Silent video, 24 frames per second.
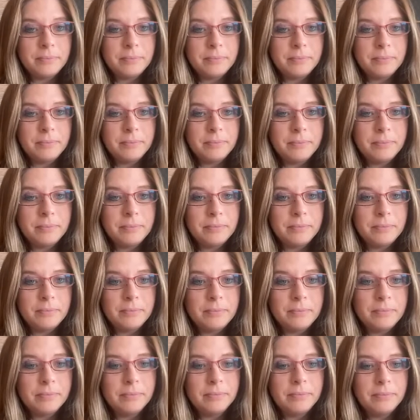
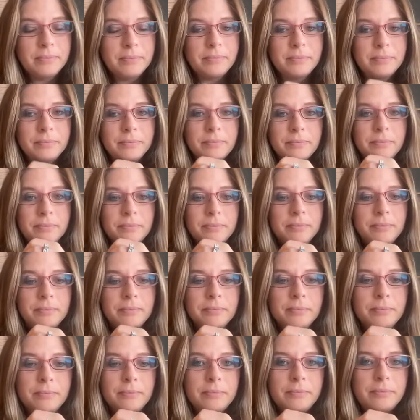
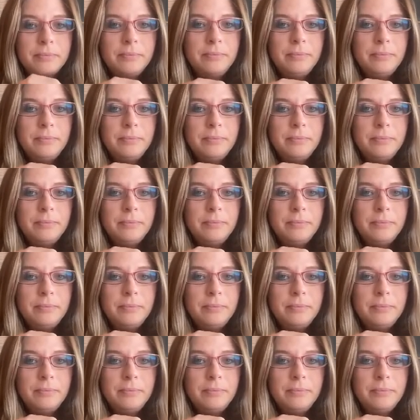(silent)